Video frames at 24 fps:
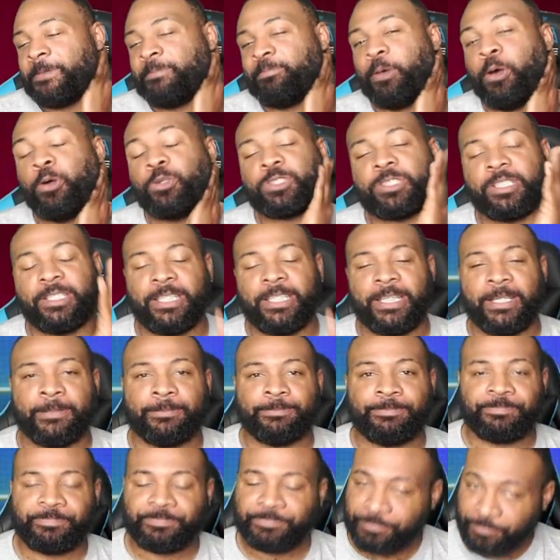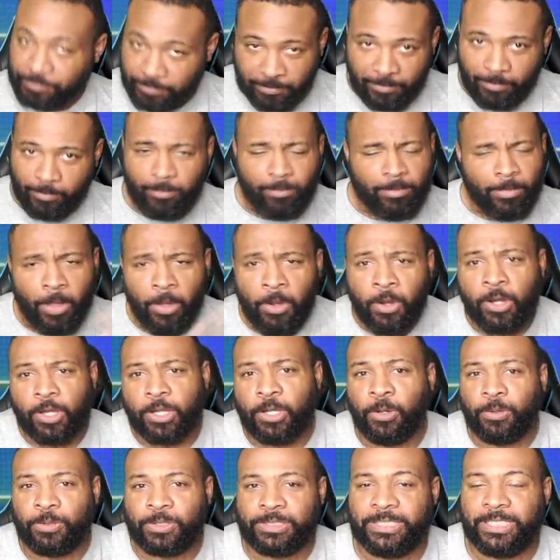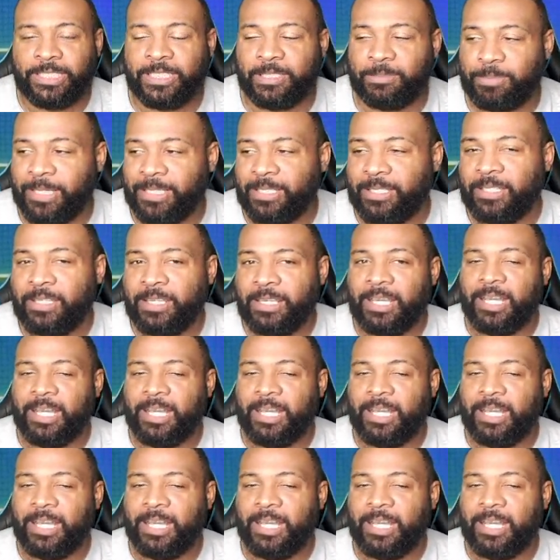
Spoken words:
Most of them are golden ticket bait.